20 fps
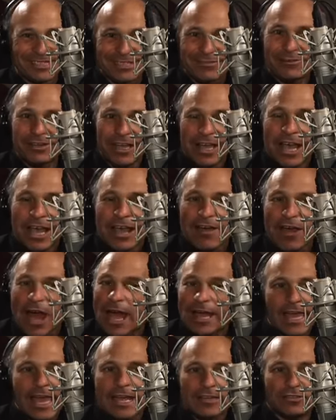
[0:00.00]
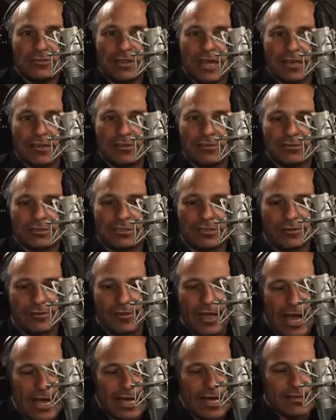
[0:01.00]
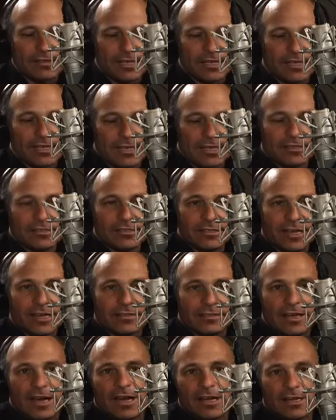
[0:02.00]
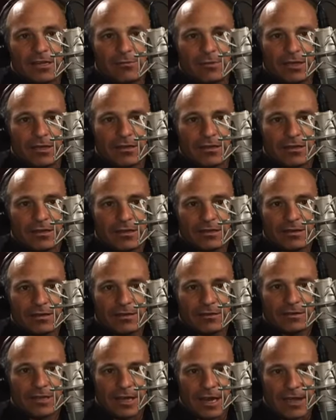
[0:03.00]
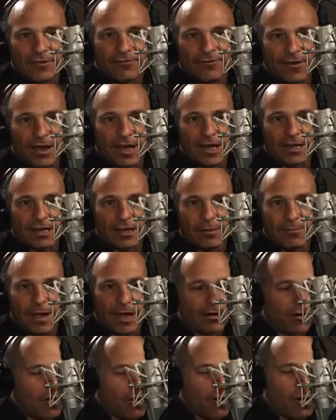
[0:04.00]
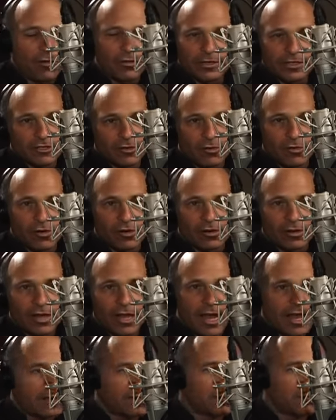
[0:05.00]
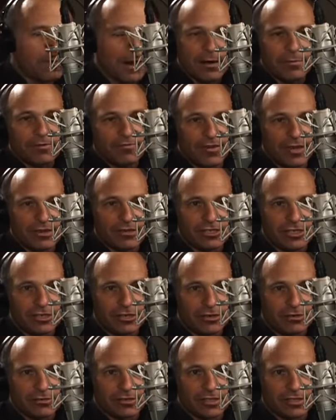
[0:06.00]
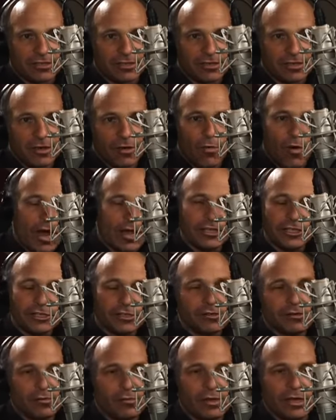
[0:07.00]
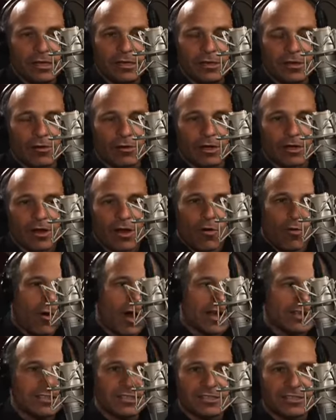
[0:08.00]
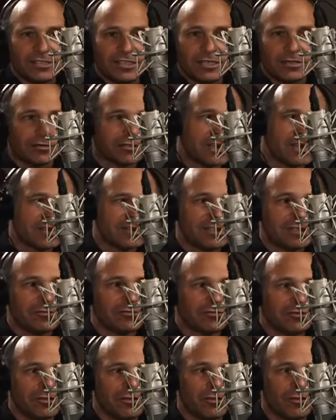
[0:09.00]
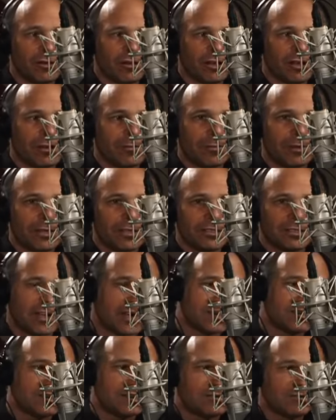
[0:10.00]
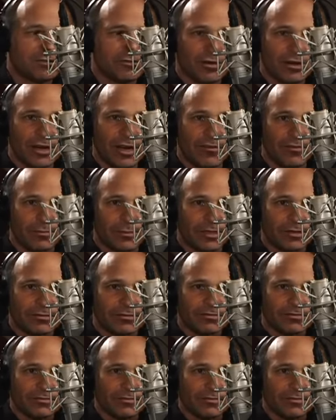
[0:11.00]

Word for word: but see, we, I can't do that on US TV. I can't take an inside document that I find about all this oil, and the Department of Energy knows it. Why shouldn't we know it? Why is it a secret? It's not a secret to the oil companies. It's not a secret to our government.